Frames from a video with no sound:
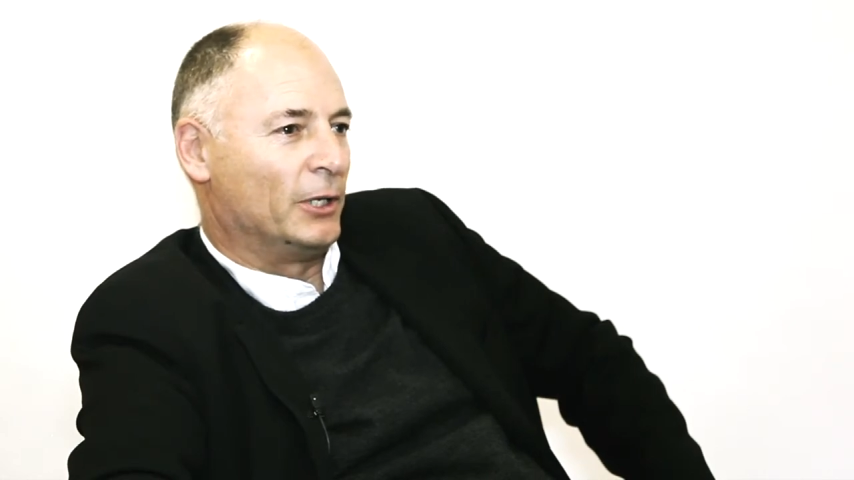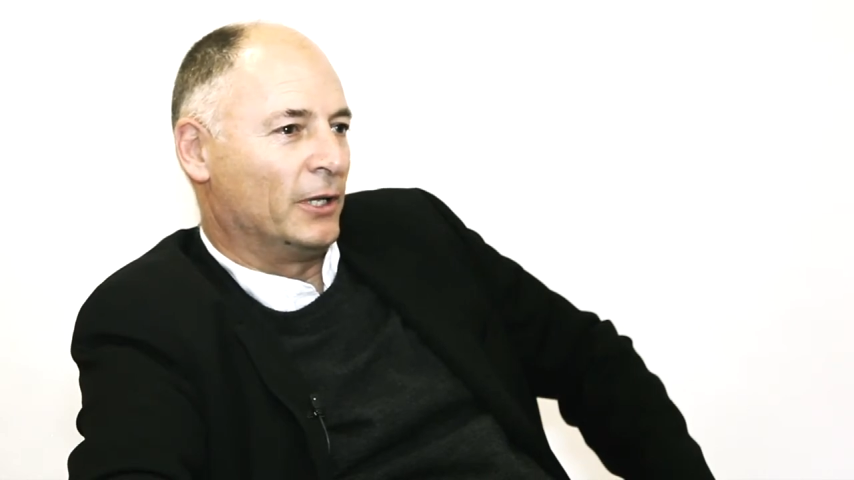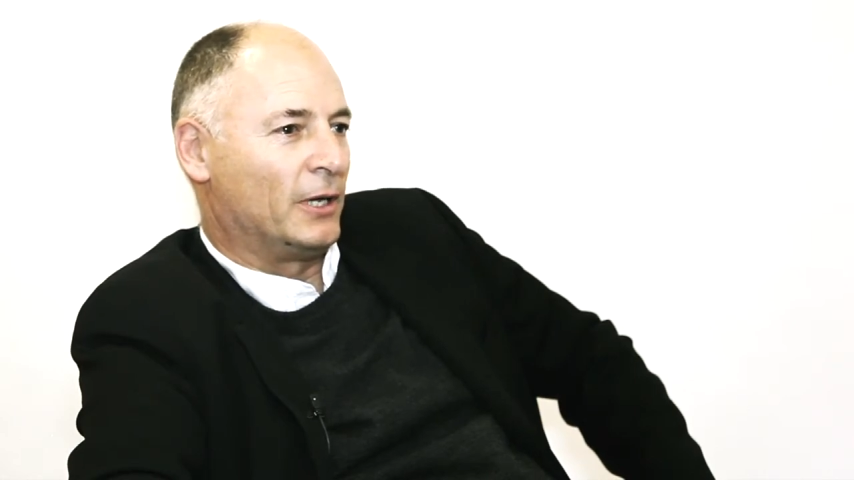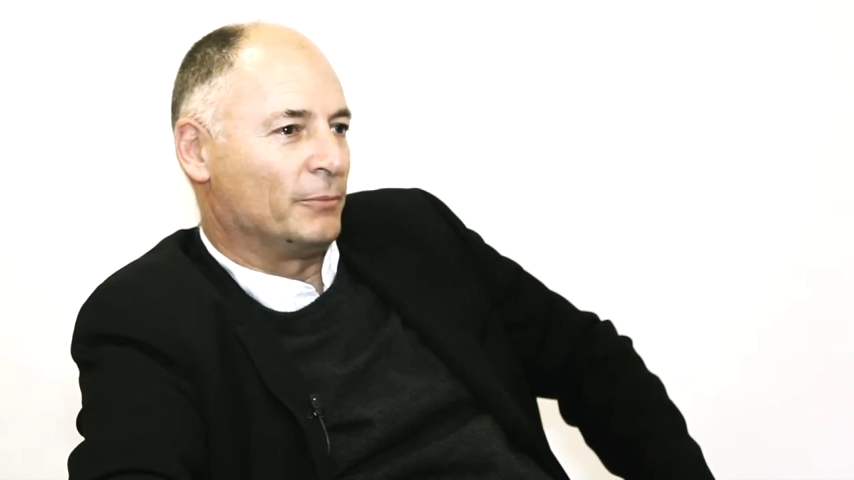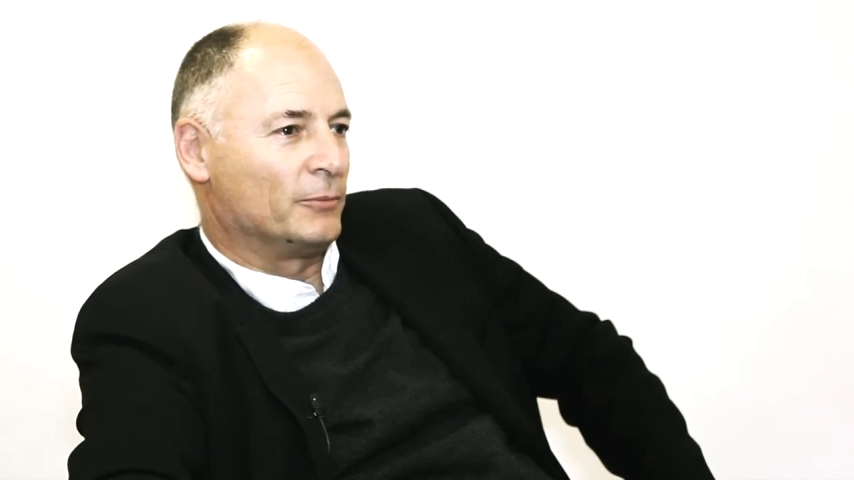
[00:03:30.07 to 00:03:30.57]

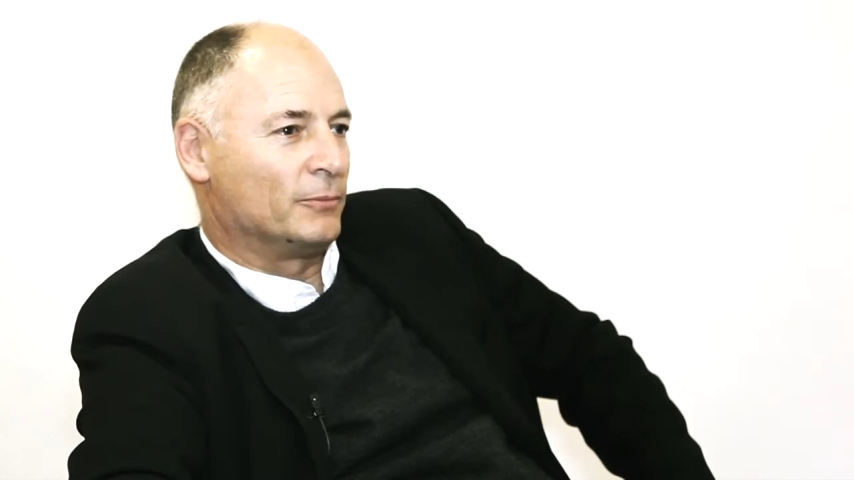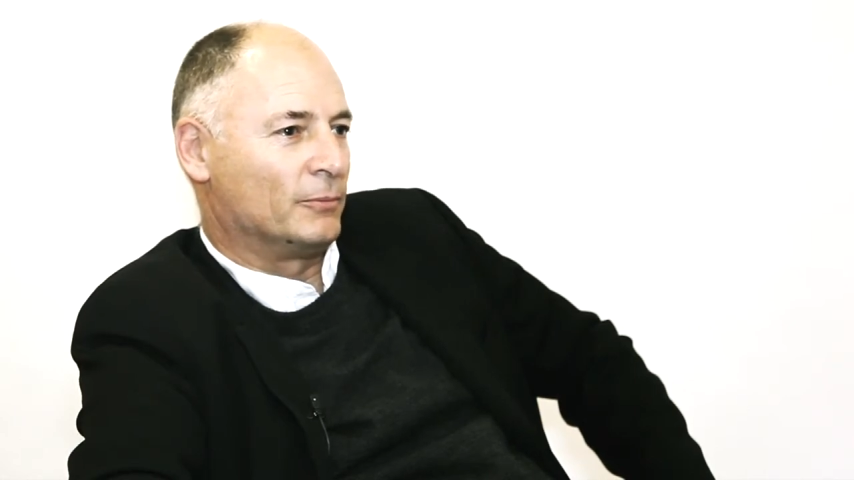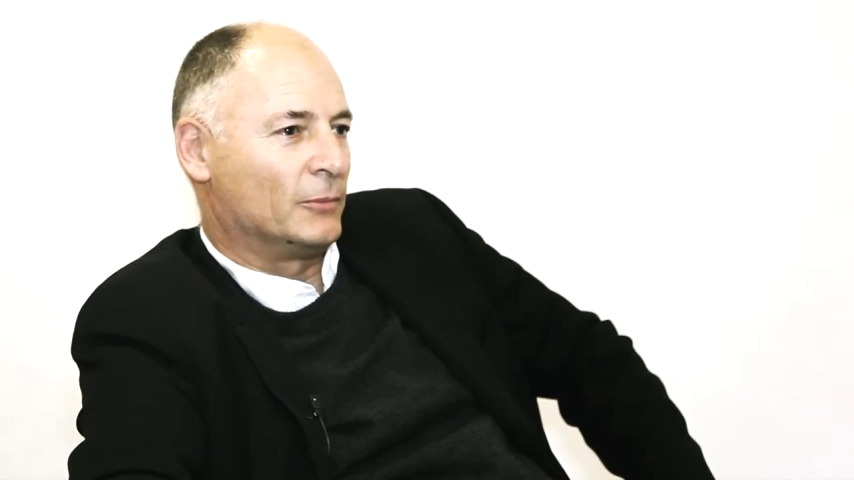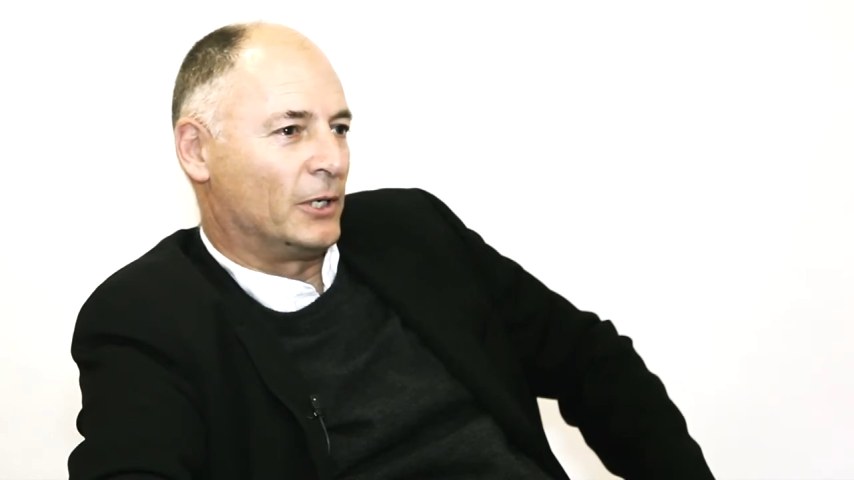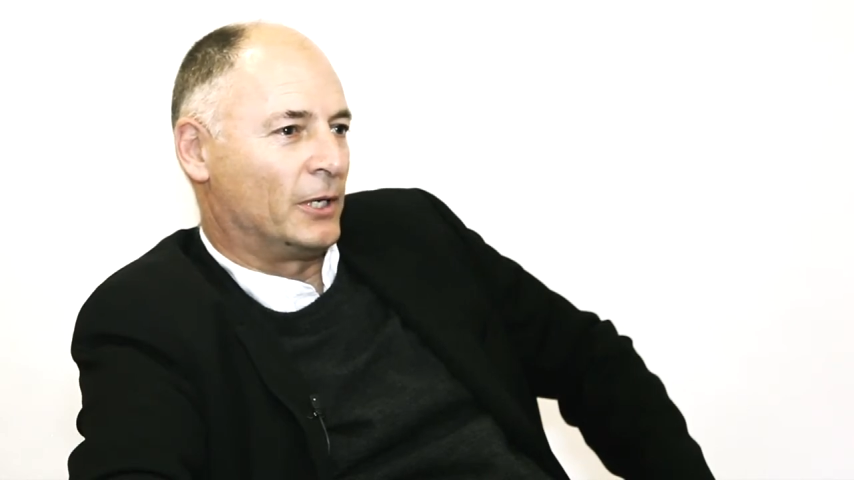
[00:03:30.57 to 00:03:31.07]
income
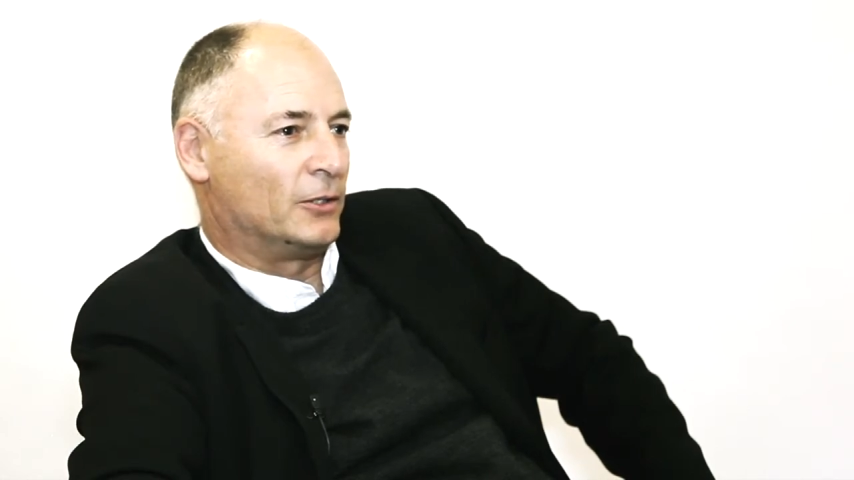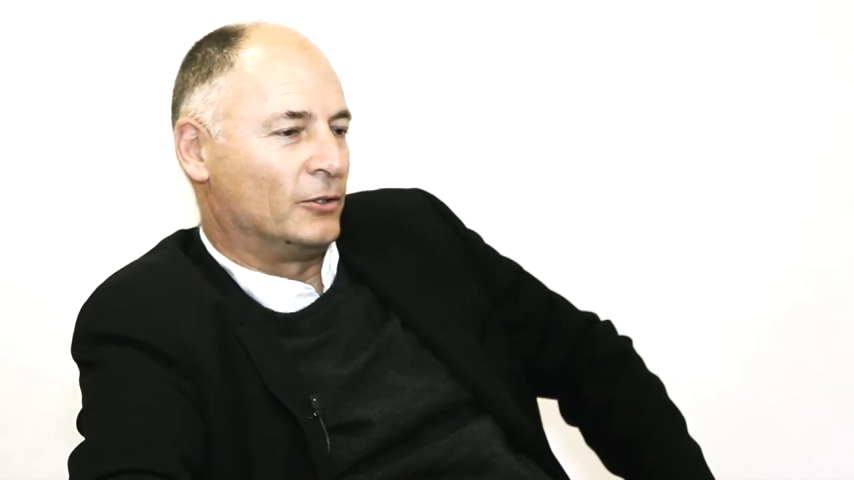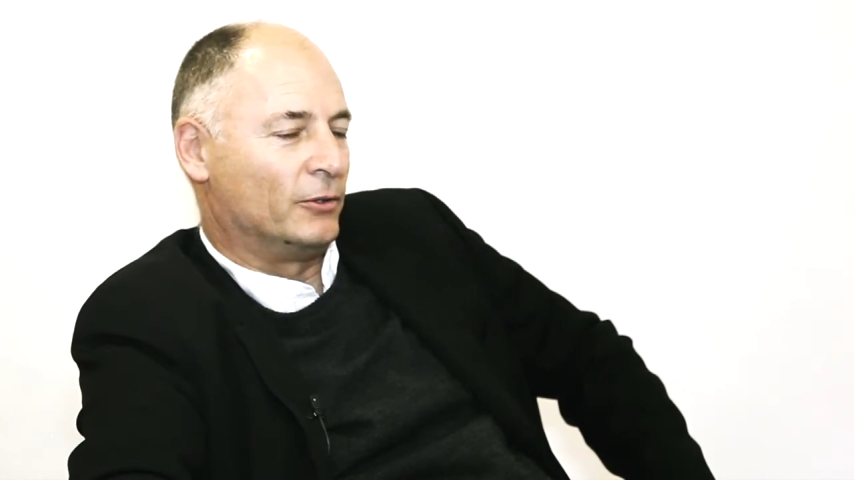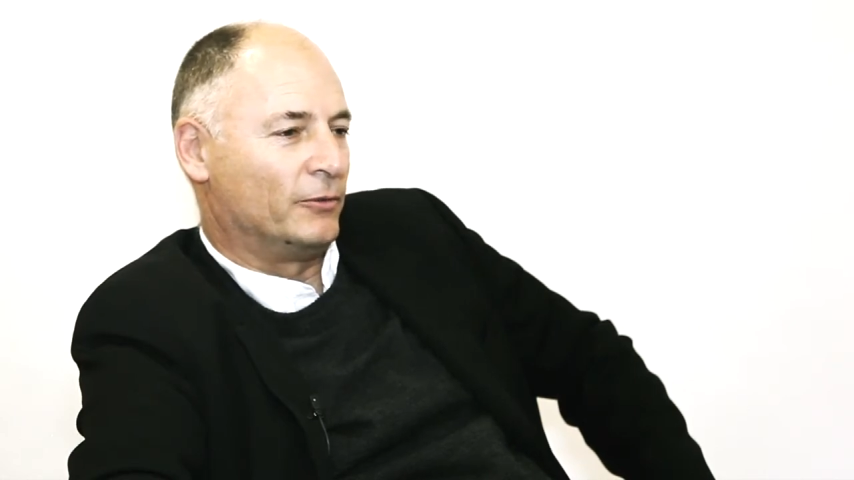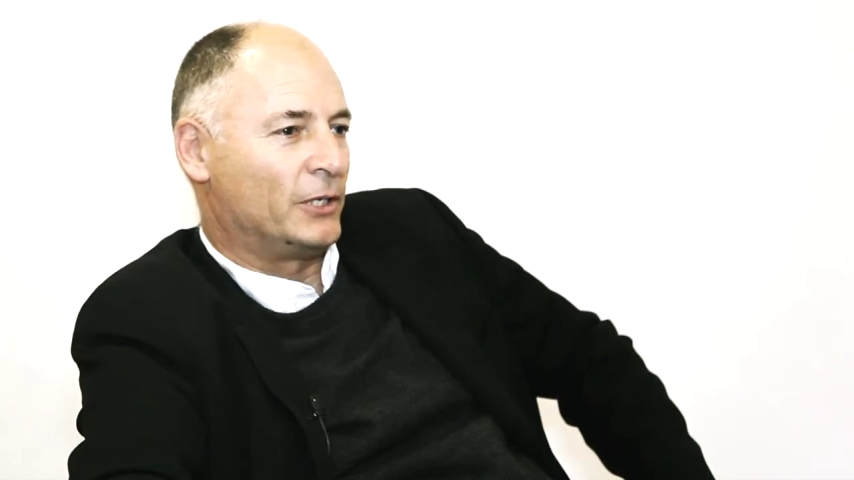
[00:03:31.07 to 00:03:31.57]

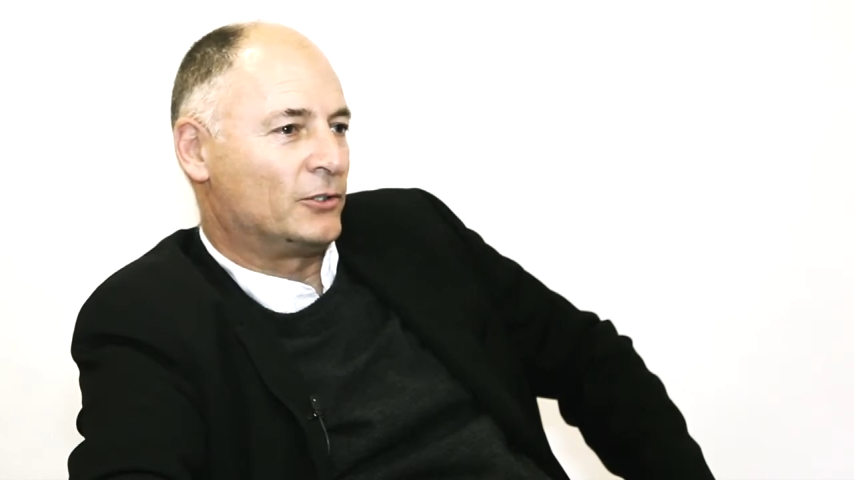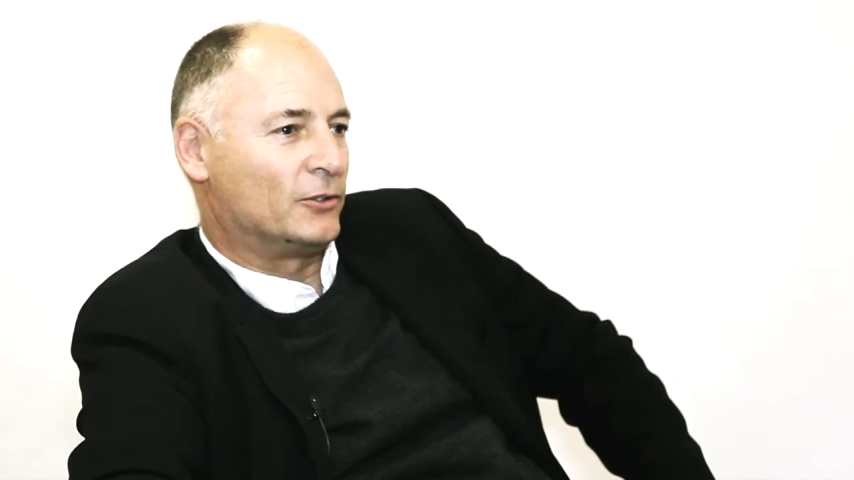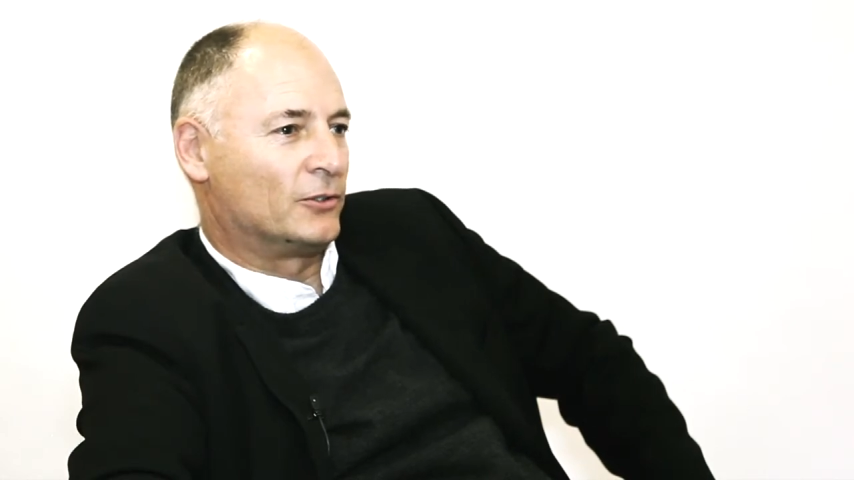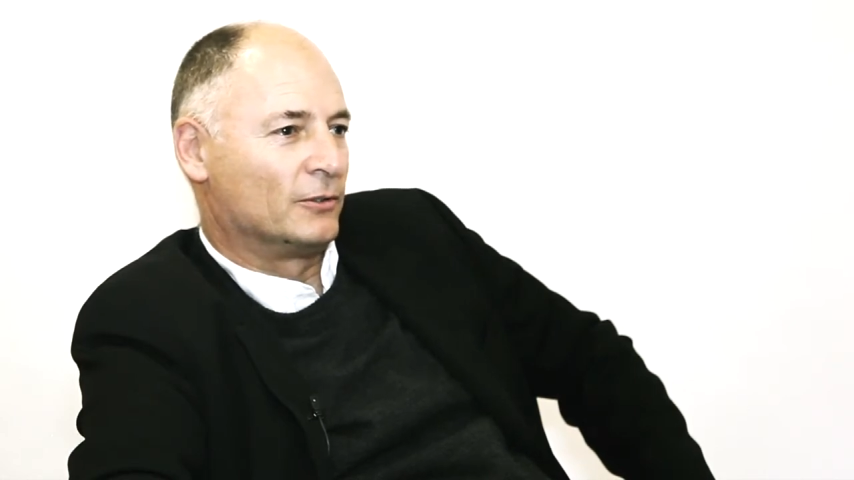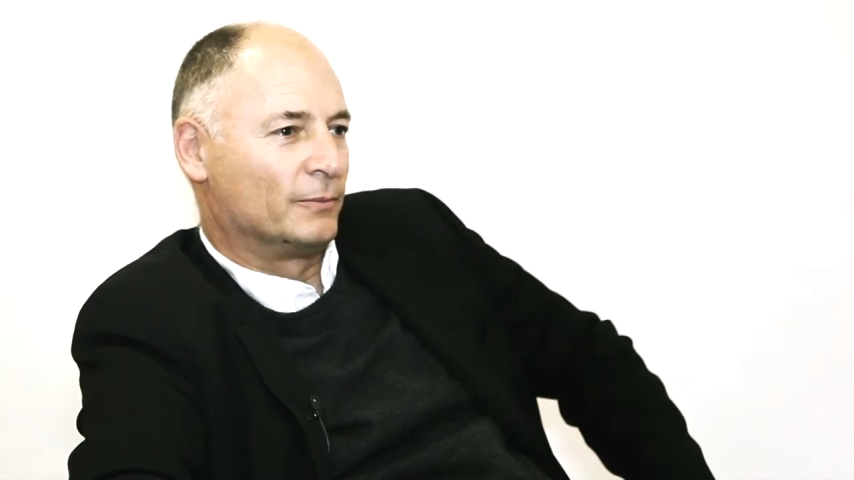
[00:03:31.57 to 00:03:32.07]
to
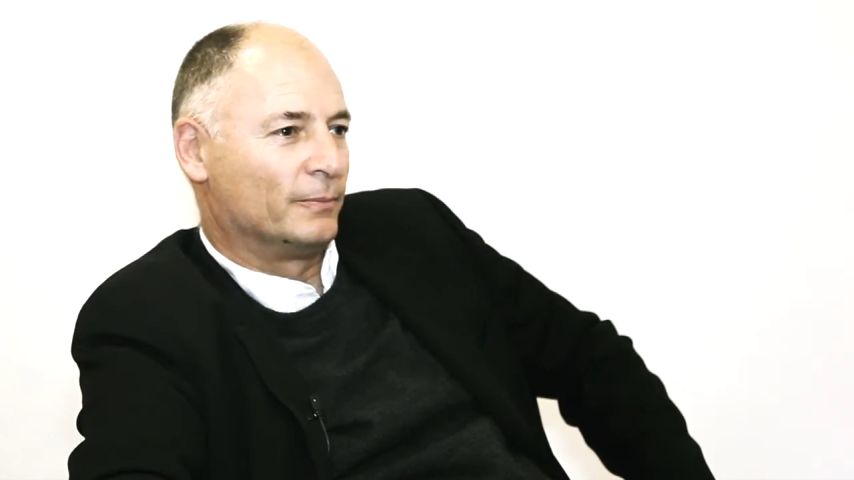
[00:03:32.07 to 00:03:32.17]
investors.